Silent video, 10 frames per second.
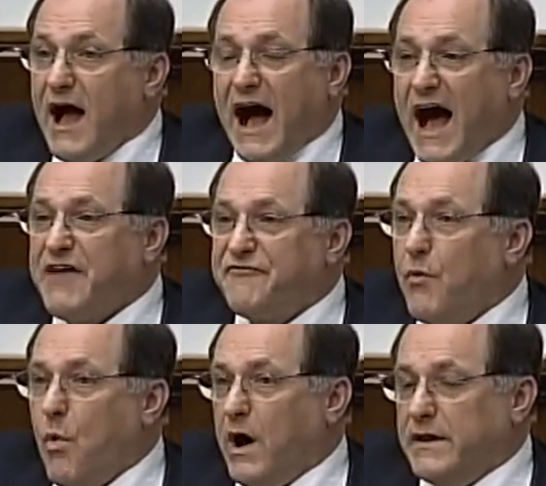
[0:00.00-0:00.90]
I,
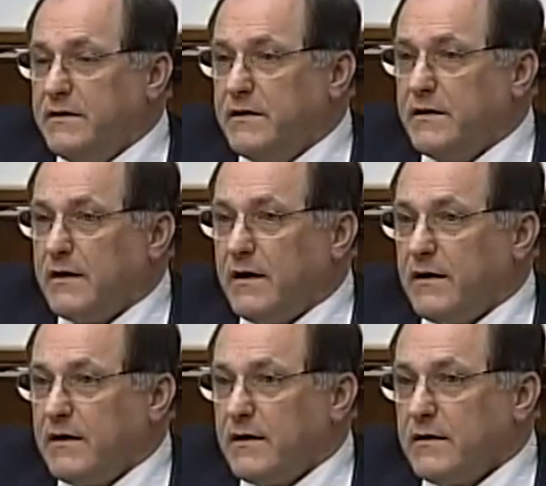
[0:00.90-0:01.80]
for one,
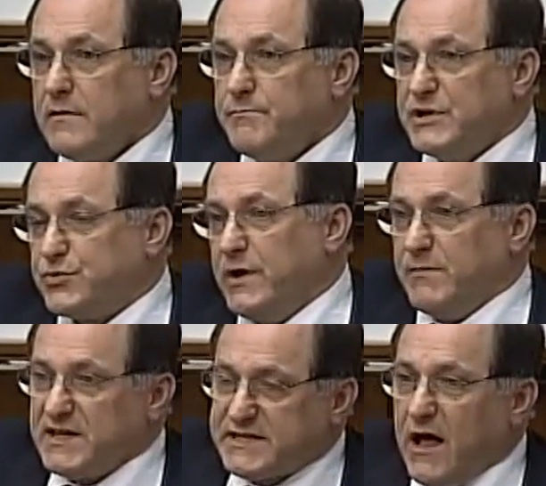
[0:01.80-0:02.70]
between
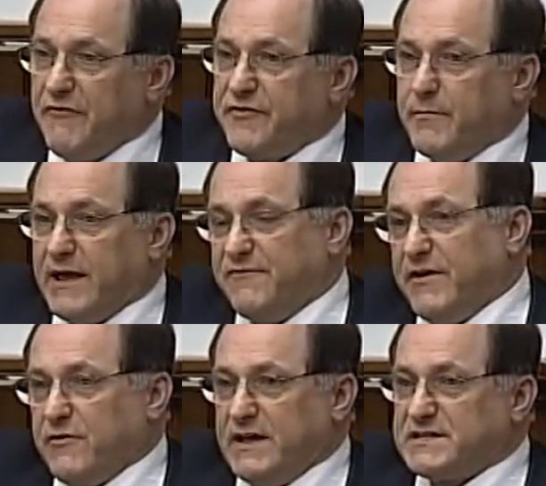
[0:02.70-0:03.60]
myself and my
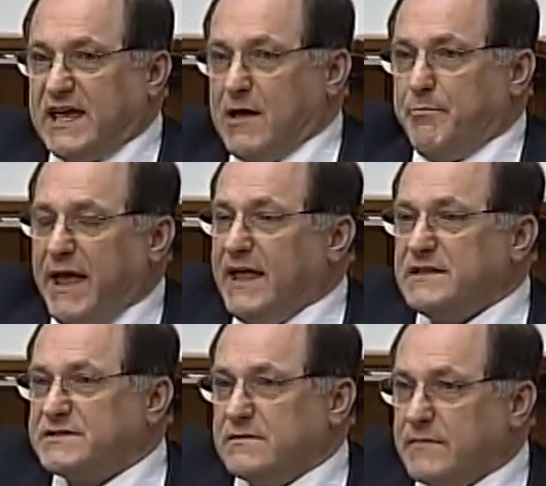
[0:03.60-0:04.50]
various
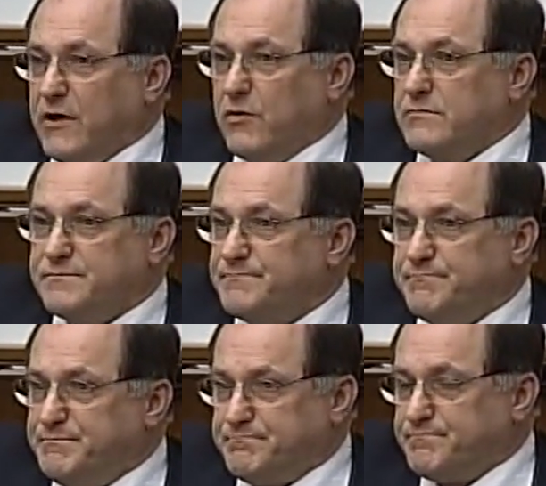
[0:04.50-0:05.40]
campaigns and my own
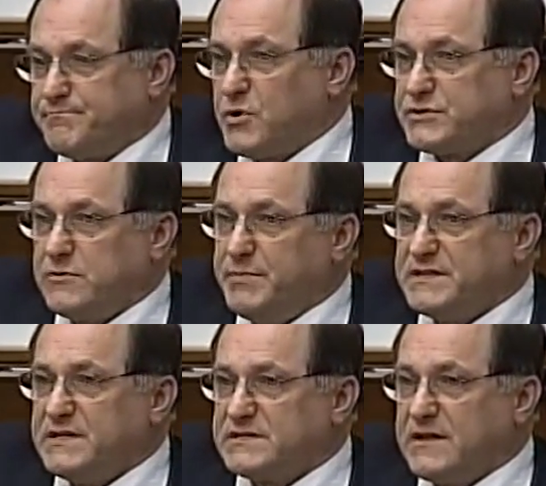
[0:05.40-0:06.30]
personal
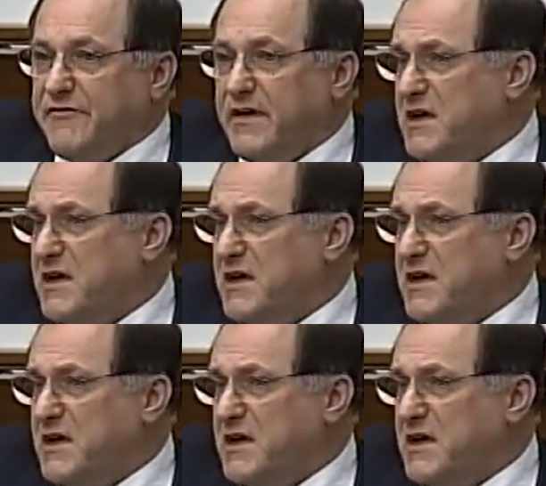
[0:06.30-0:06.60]
business stuff,